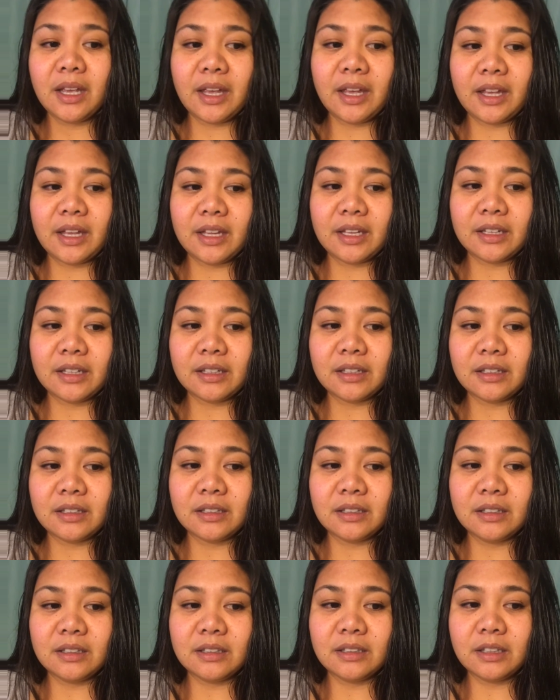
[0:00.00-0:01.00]

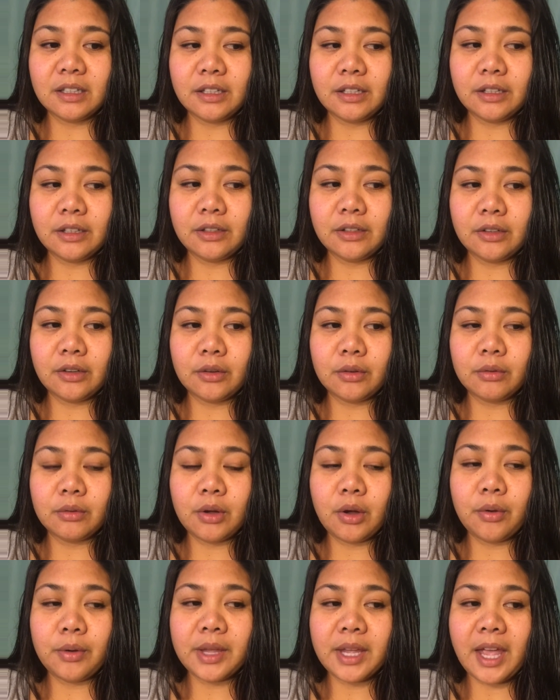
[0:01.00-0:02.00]
and you know,
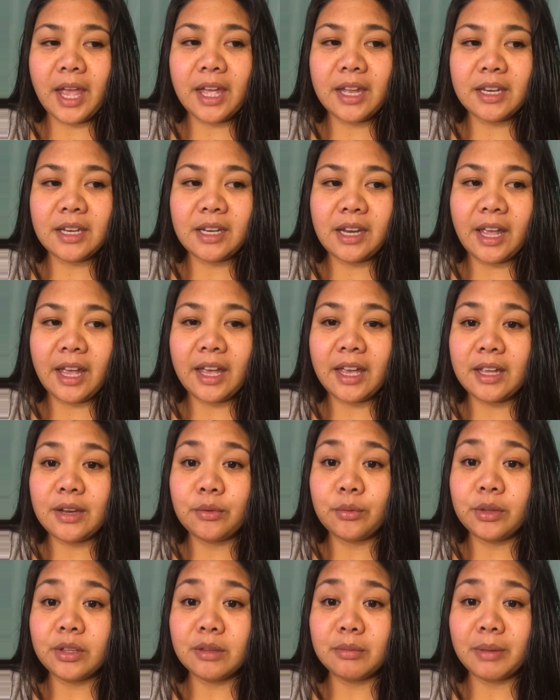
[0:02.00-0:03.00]
going hand in
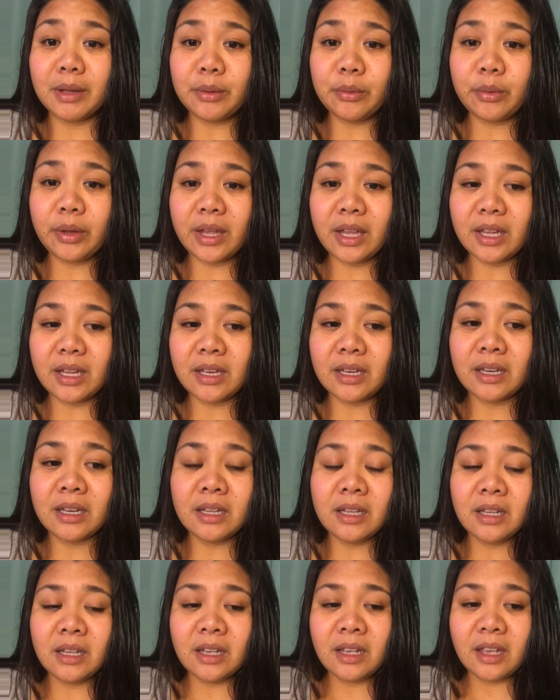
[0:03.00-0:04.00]
hand with my weight
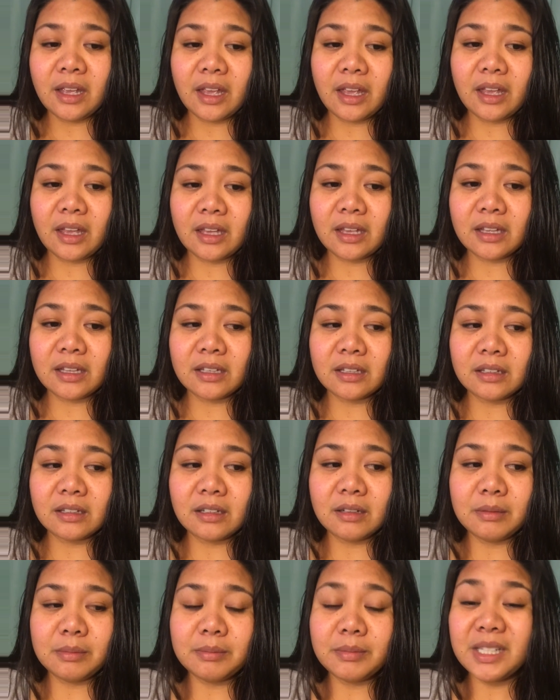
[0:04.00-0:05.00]
and
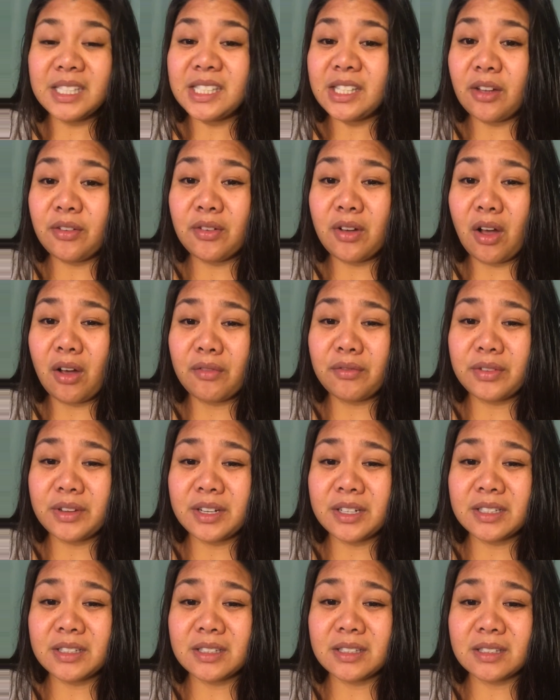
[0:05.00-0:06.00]
my
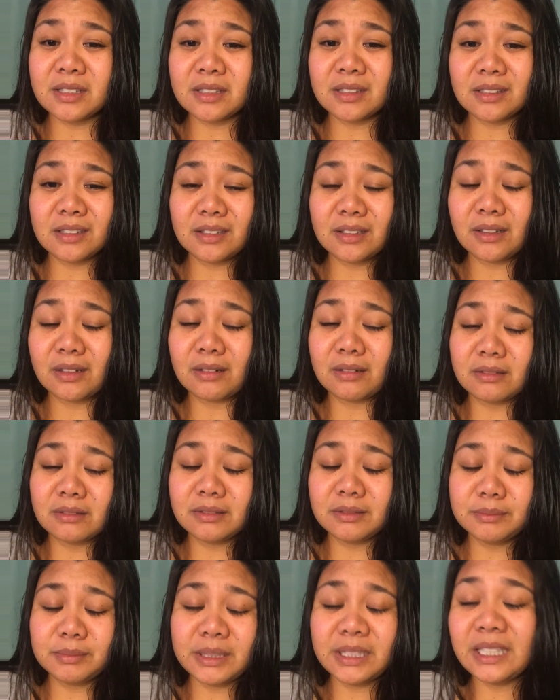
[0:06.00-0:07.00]
self-confidence, you know,
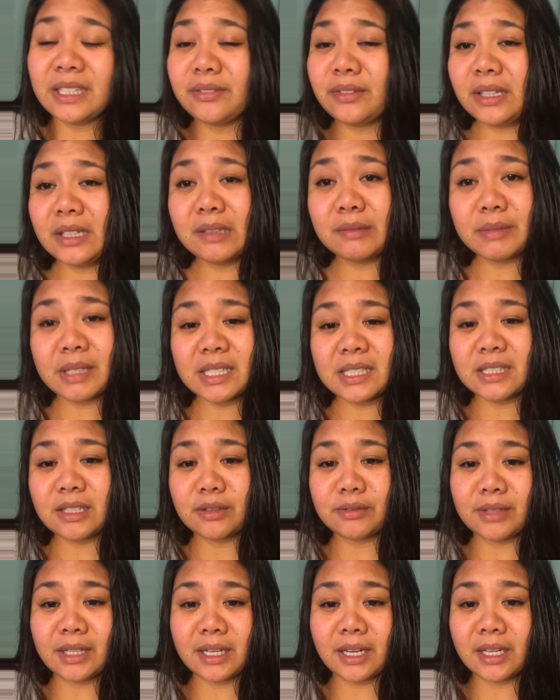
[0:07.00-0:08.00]
believing in
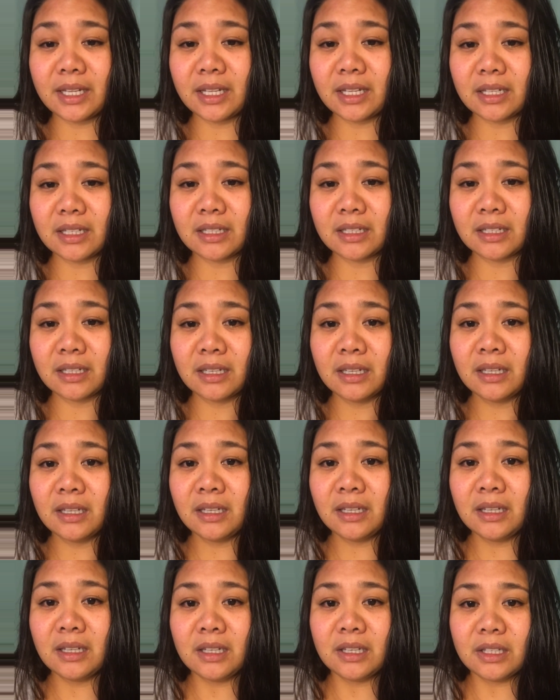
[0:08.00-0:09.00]
myself that I can,
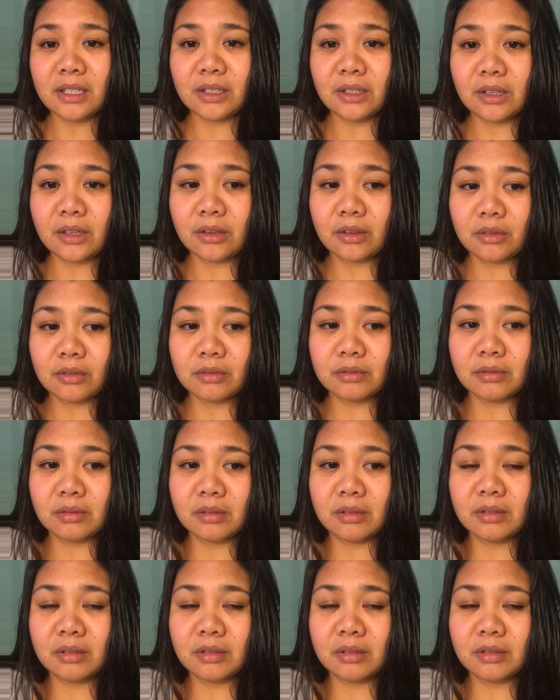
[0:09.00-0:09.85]
you know,